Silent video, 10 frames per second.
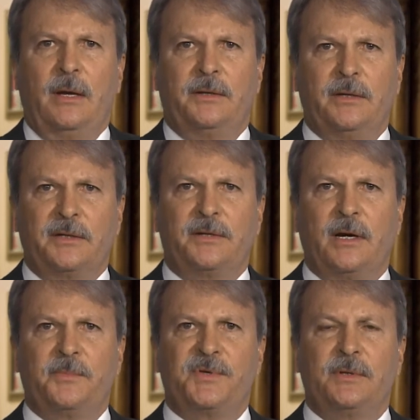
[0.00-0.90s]
Doug
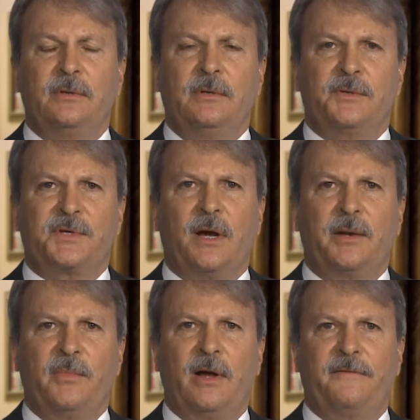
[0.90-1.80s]
Thompson,
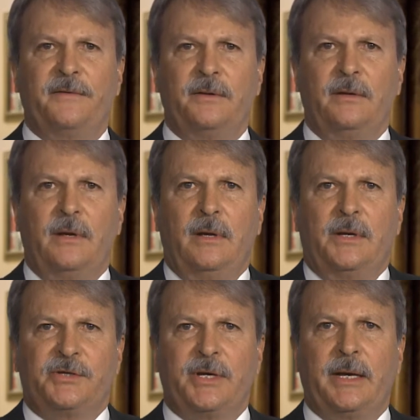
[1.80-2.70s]
Scott Moffat,
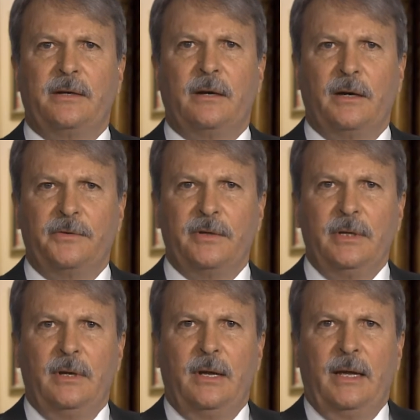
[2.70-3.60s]
Shad
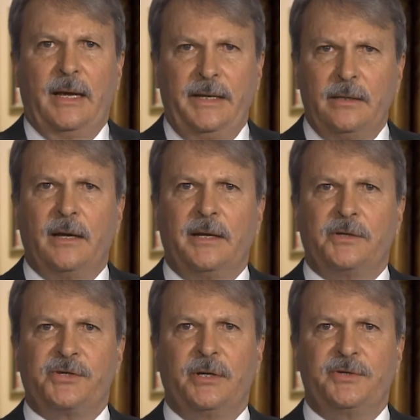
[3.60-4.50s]
Caudry, and Eli
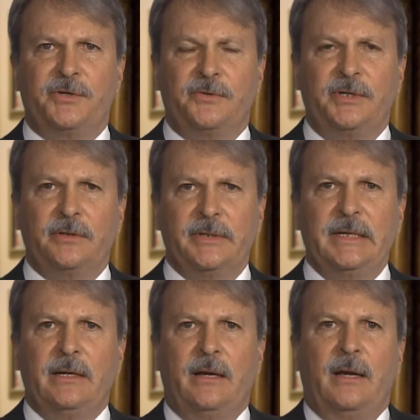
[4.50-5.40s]

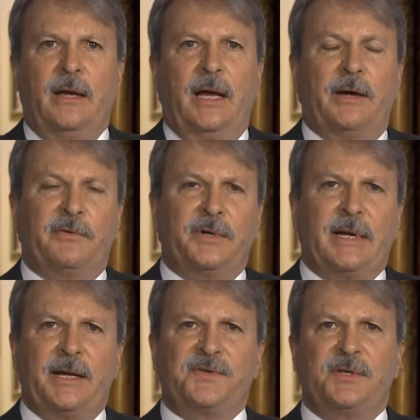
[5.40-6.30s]
El-Shantiri, and we're going
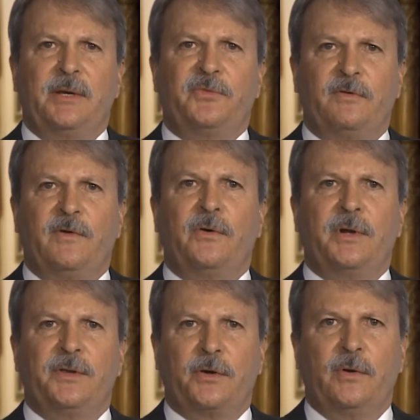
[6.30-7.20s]
to ask them to
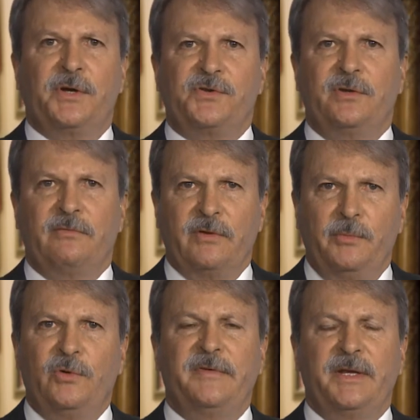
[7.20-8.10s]
vote on the question of
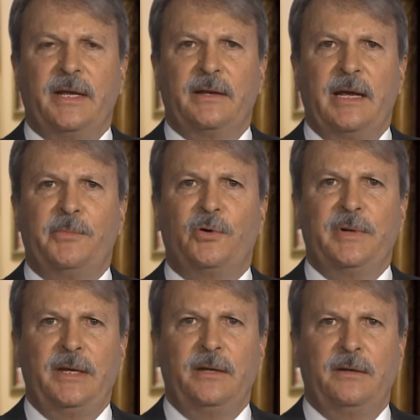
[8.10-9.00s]
removing that MOE
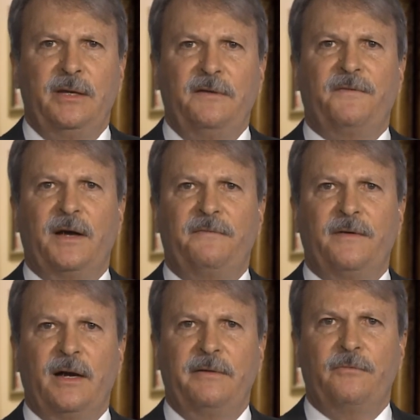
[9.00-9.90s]

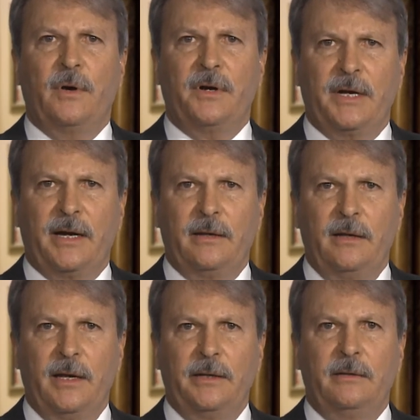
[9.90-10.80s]
D55 water
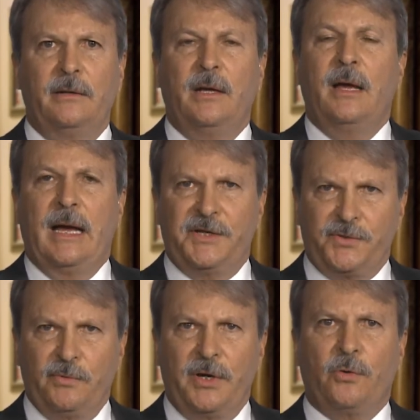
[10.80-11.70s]
guideline
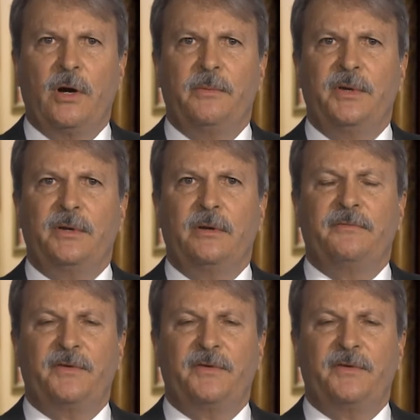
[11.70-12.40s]
as a requirement